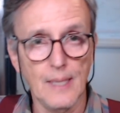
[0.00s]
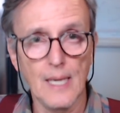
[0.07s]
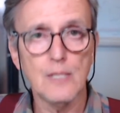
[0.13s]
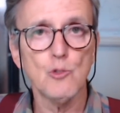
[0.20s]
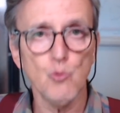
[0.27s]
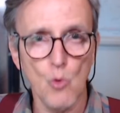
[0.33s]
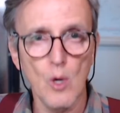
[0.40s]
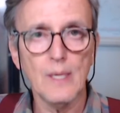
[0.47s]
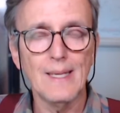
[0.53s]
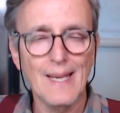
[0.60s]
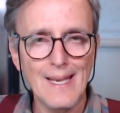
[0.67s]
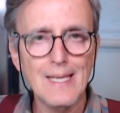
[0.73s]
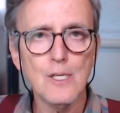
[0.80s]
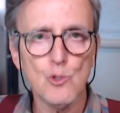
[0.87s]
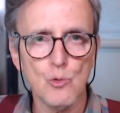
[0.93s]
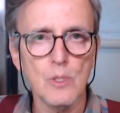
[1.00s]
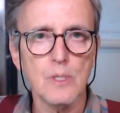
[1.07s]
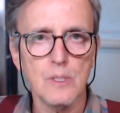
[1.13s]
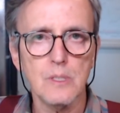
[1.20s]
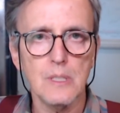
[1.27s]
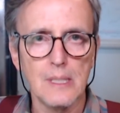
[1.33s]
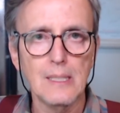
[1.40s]
That's what
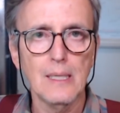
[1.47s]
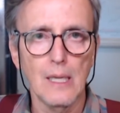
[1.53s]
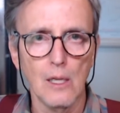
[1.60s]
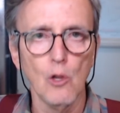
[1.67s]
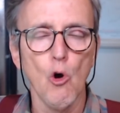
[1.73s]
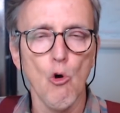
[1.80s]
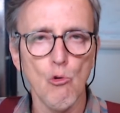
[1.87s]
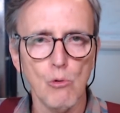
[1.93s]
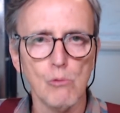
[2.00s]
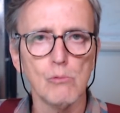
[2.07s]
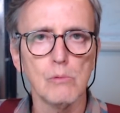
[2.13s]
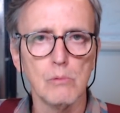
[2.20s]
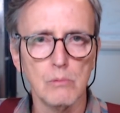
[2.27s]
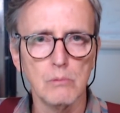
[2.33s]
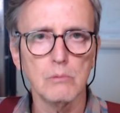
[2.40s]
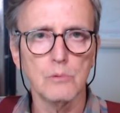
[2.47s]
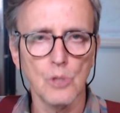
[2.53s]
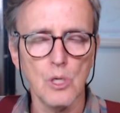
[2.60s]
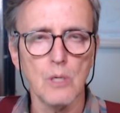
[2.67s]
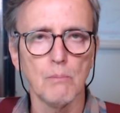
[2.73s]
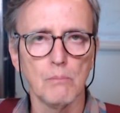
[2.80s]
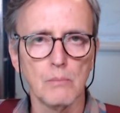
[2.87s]
interests in the long
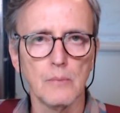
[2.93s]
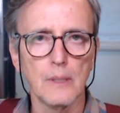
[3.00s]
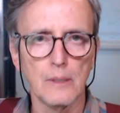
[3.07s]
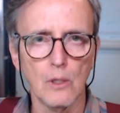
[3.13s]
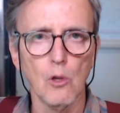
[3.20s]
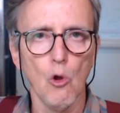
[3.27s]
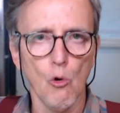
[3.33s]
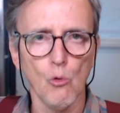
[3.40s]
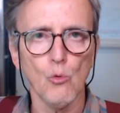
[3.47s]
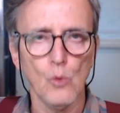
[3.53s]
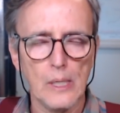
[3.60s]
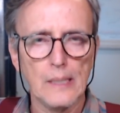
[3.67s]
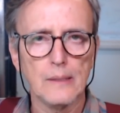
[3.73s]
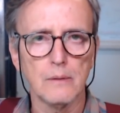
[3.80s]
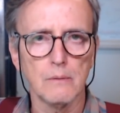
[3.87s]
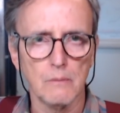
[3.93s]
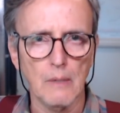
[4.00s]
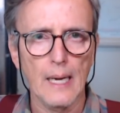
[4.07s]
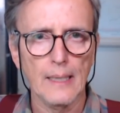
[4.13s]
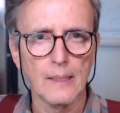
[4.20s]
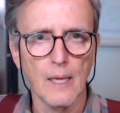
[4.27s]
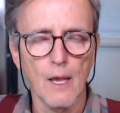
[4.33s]
term, in the long run,
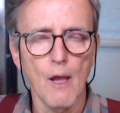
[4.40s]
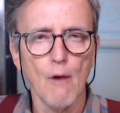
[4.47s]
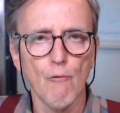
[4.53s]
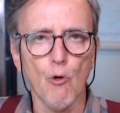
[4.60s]
right?